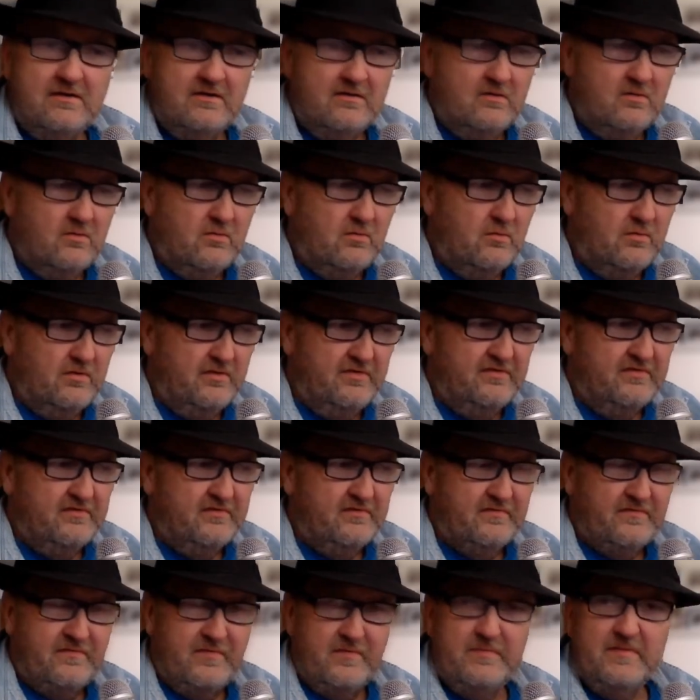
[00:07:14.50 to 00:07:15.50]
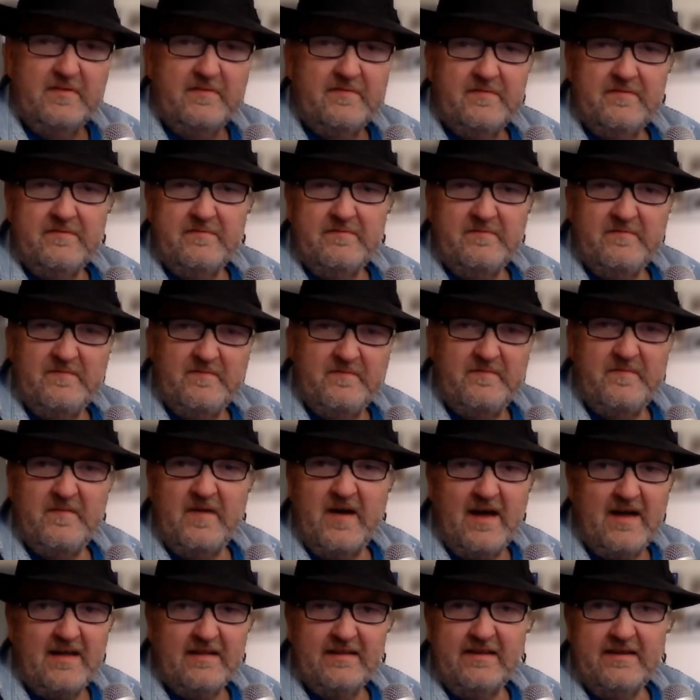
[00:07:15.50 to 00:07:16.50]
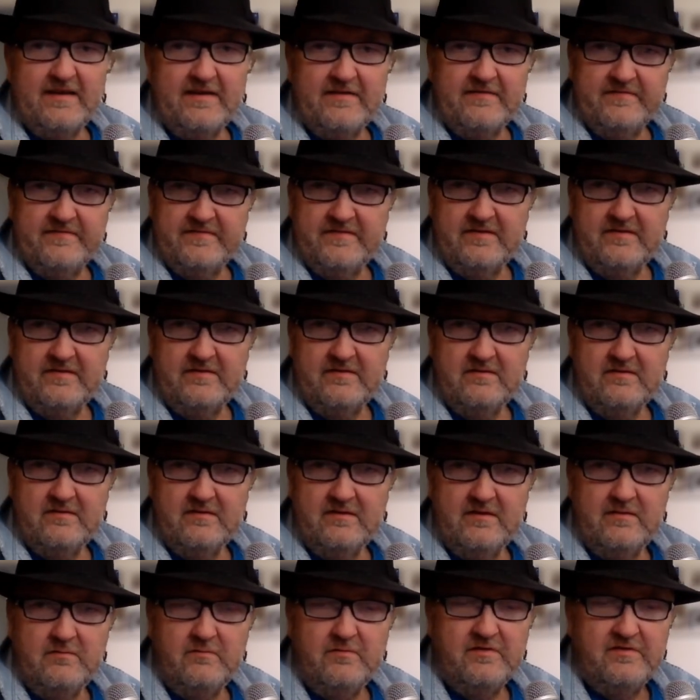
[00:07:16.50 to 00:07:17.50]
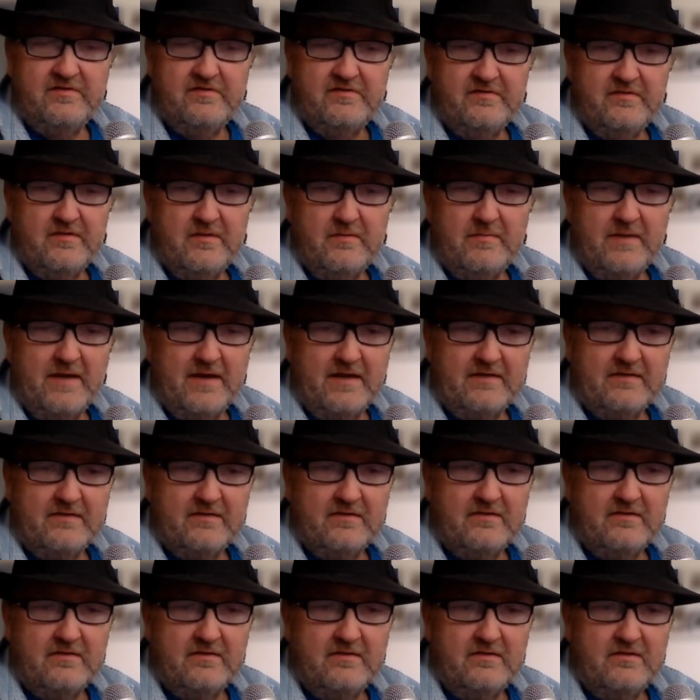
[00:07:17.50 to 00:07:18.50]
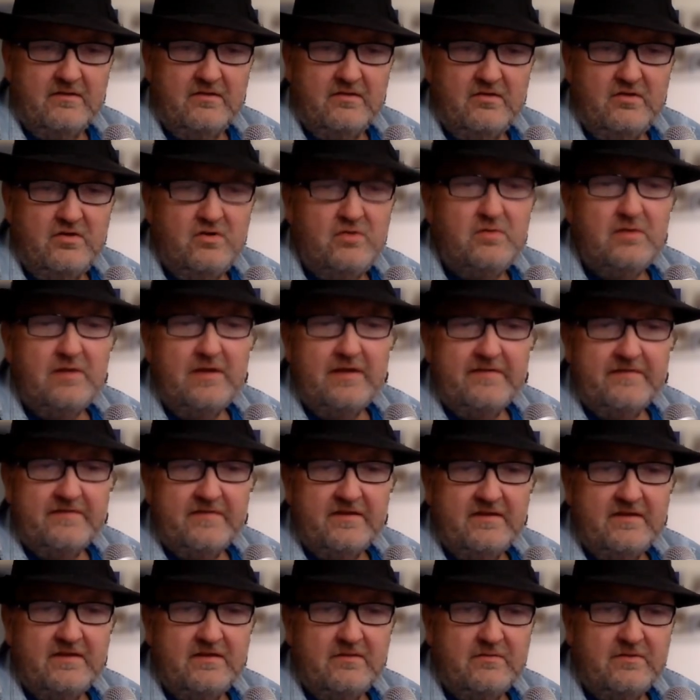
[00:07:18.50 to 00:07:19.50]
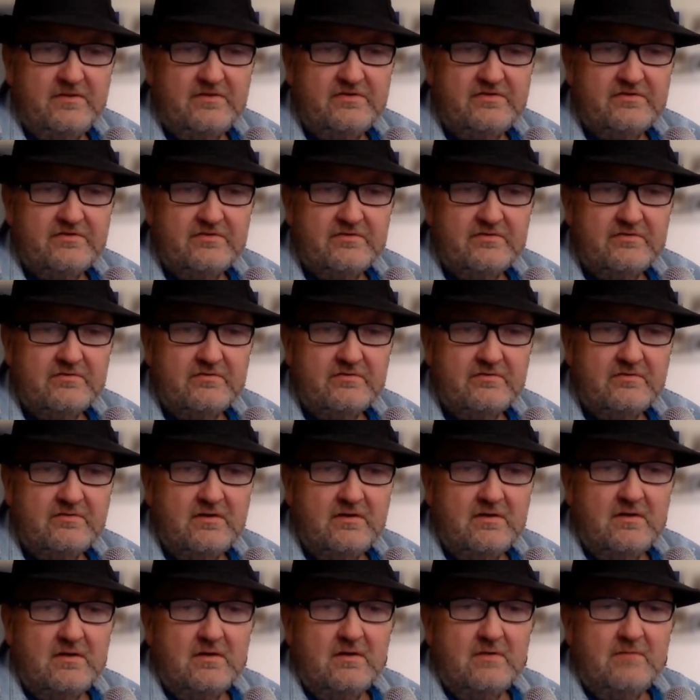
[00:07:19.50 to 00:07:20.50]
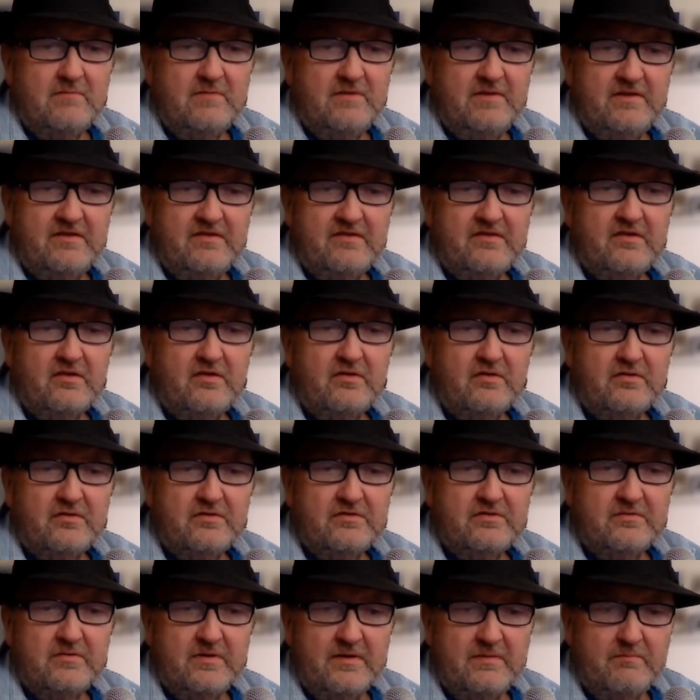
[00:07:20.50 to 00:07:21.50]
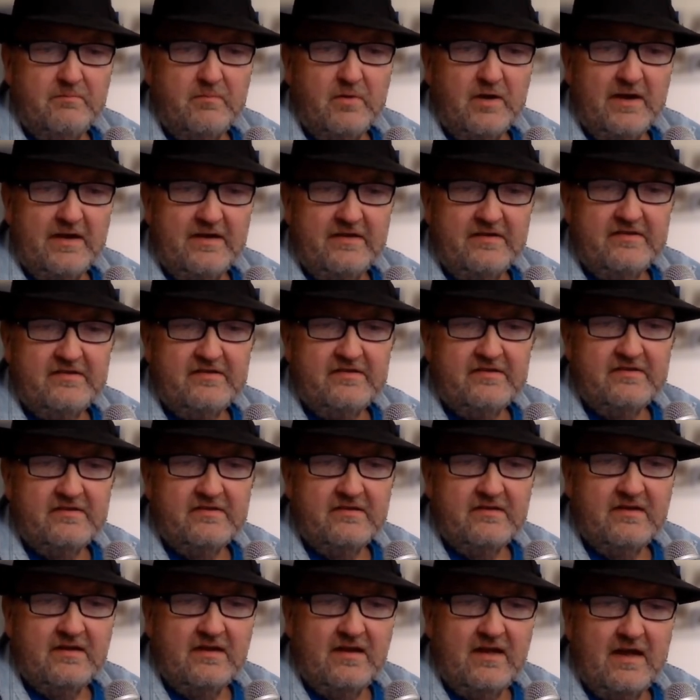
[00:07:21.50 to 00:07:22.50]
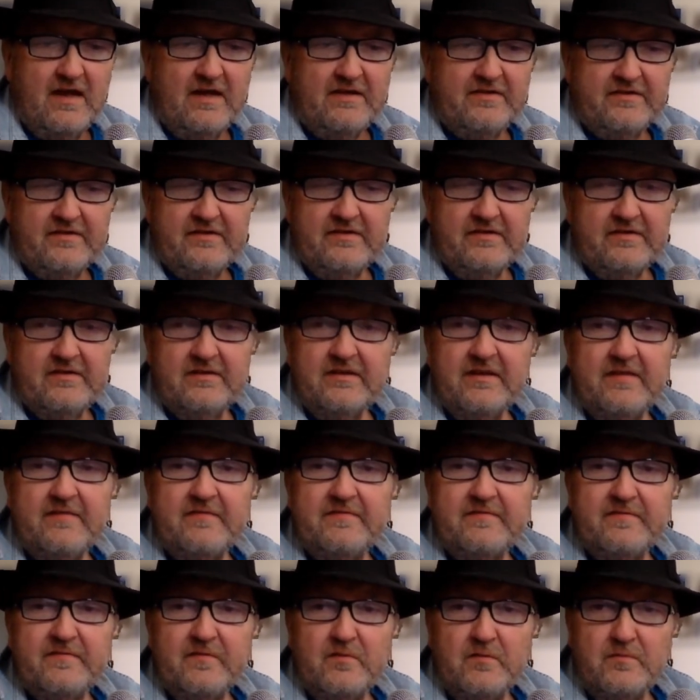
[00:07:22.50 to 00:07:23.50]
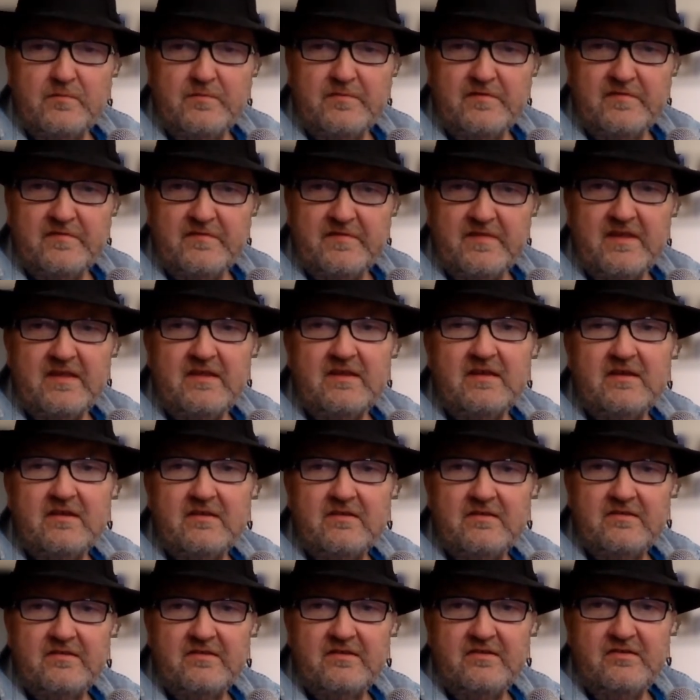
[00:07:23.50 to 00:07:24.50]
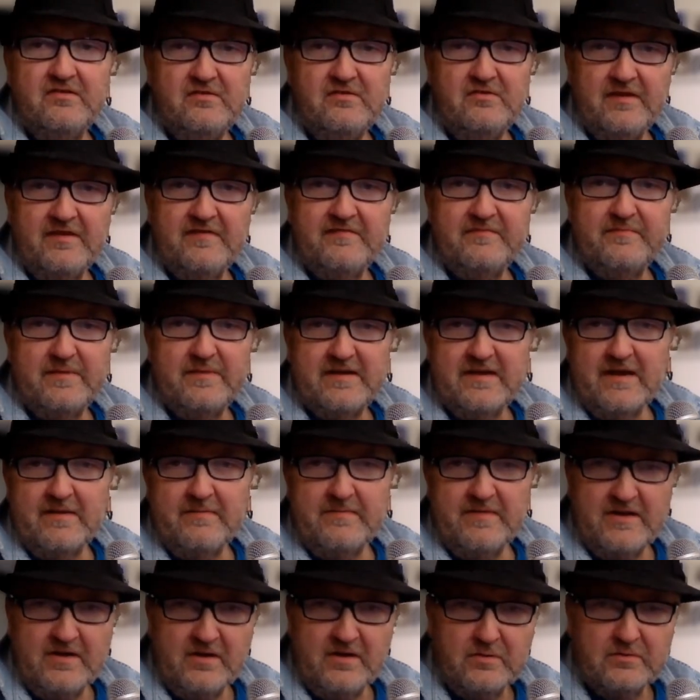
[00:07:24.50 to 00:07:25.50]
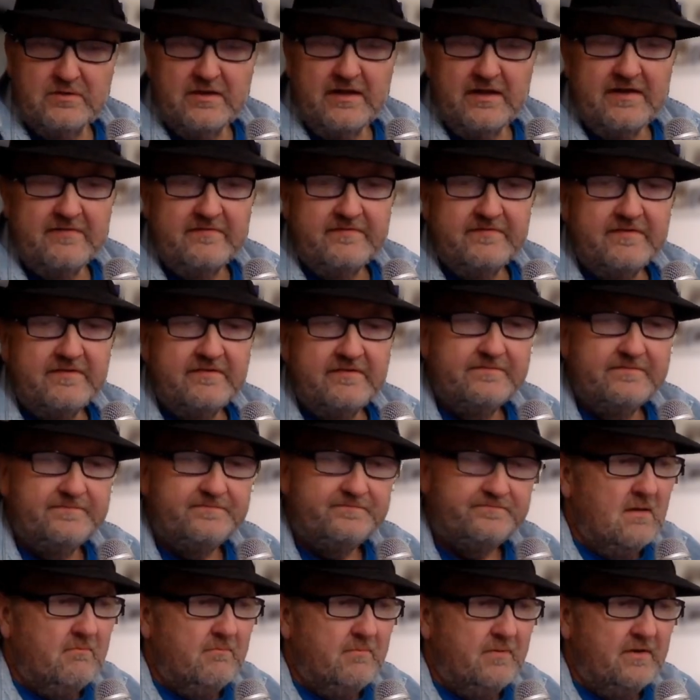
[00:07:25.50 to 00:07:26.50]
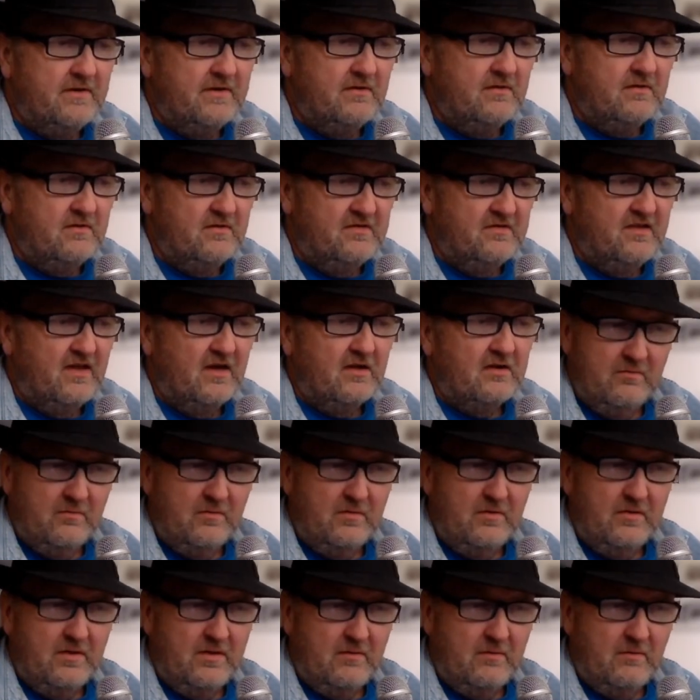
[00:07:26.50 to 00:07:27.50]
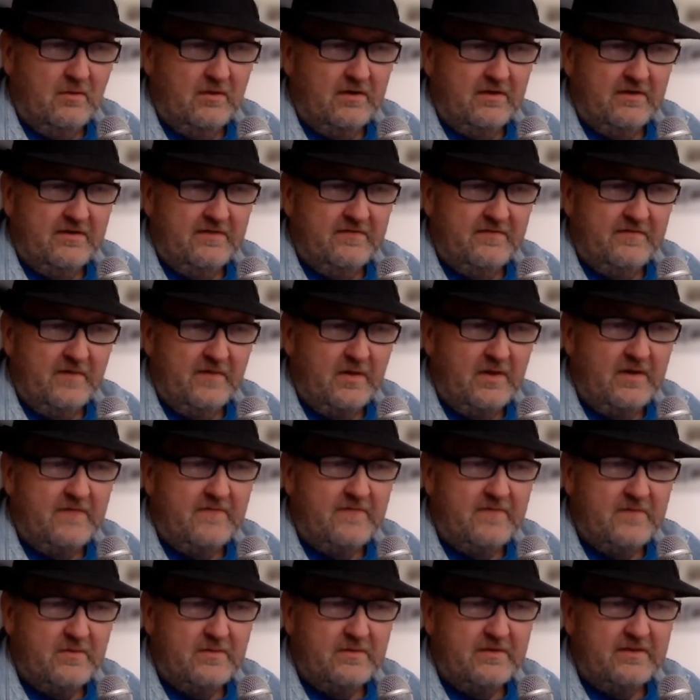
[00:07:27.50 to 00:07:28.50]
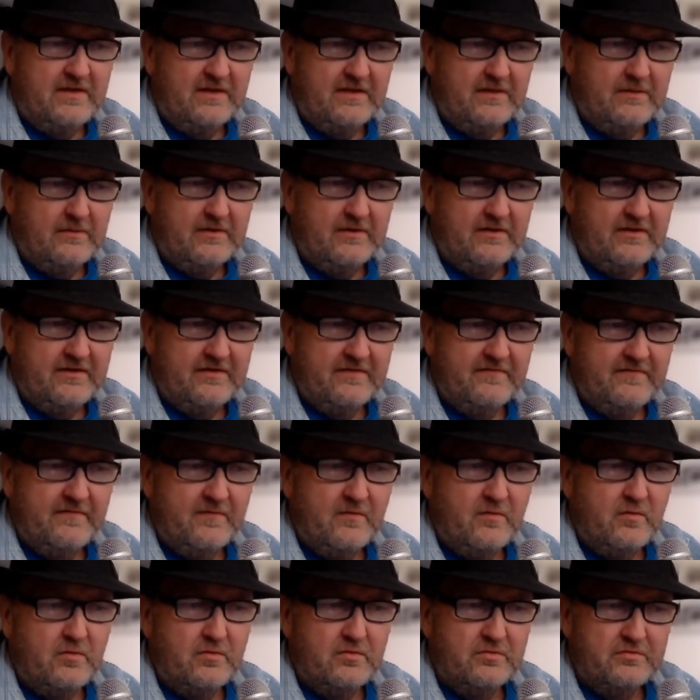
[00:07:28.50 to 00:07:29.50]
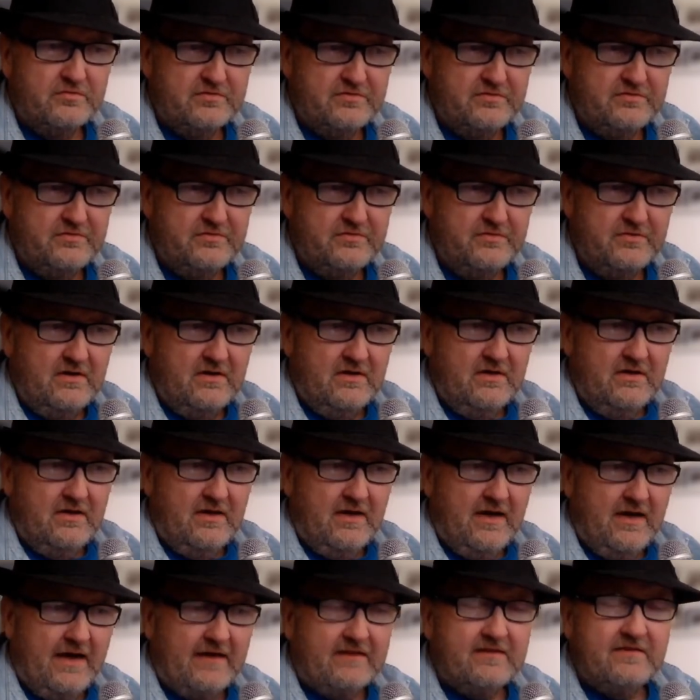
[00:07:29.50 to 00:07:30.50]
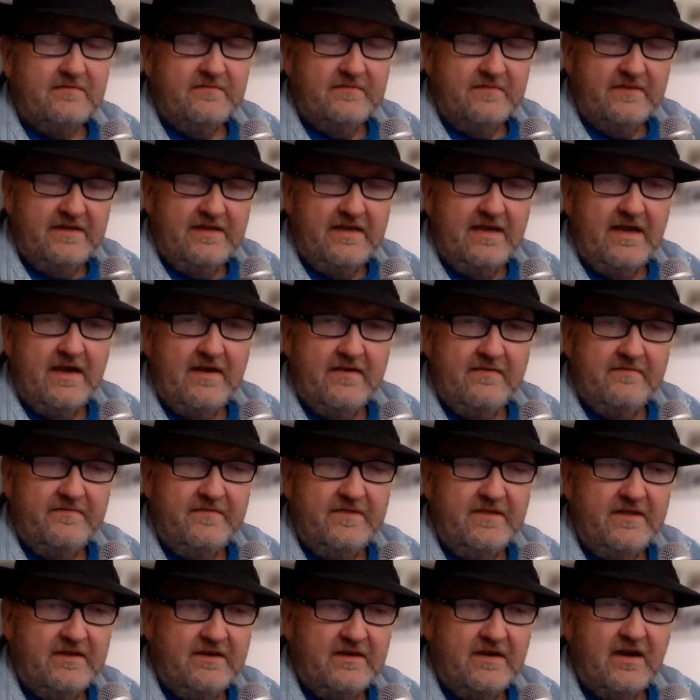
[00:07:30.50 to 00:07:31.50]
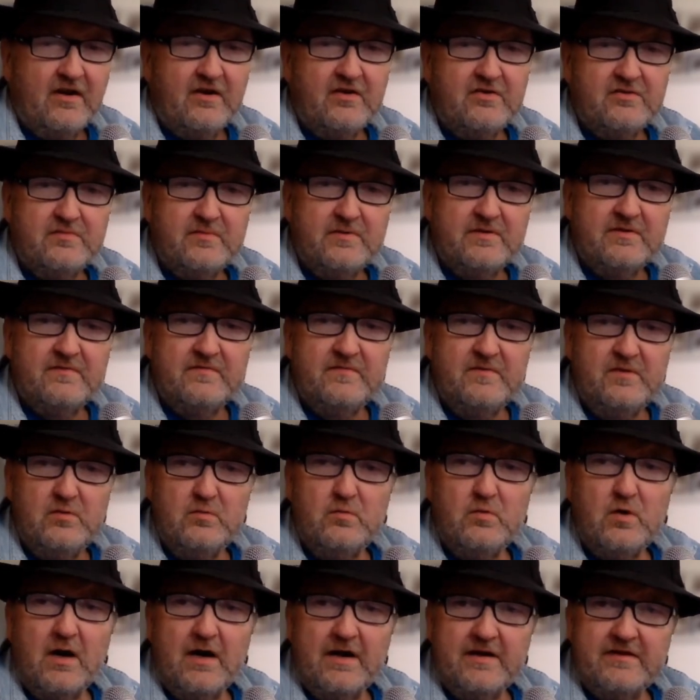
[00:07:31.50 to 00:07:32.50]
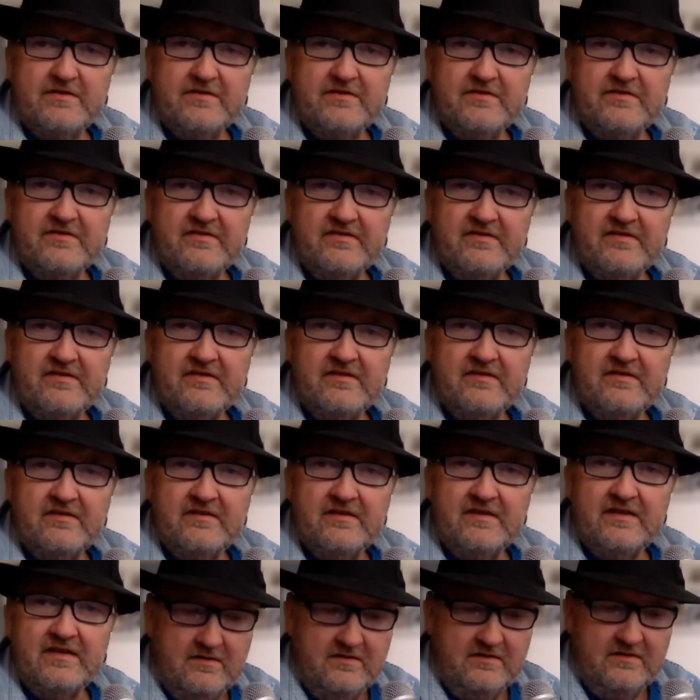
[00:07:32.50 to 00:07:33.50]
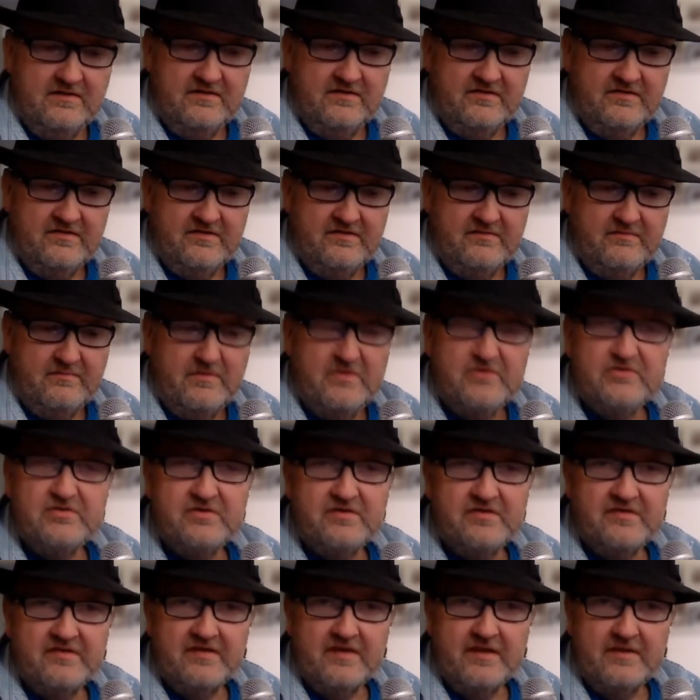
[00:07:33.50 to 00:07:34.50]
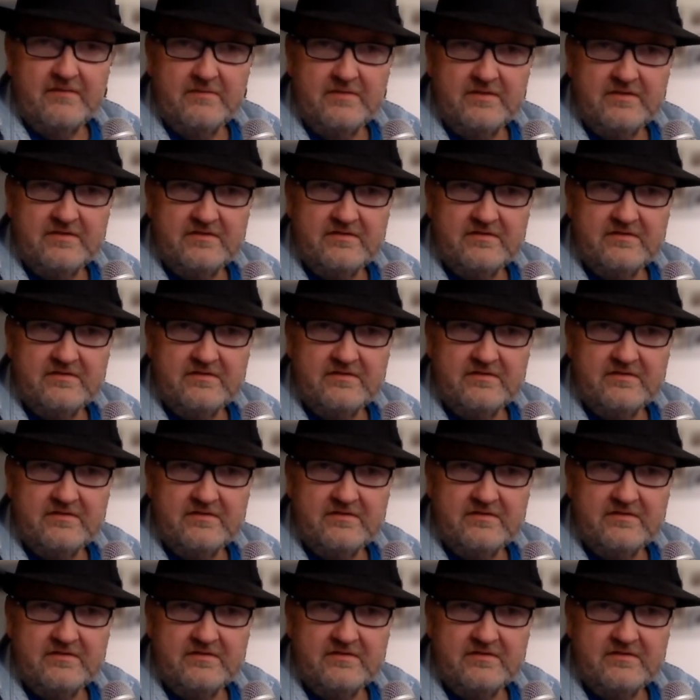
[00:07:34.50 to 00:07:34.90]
was from the far left. It was about the new left in the original, but it's gone on to embrace other left forms of thinking as the new left became the old left. But it's the only one of the very few and the only one of the four to actively have the encouragement of new writers in its mission statement.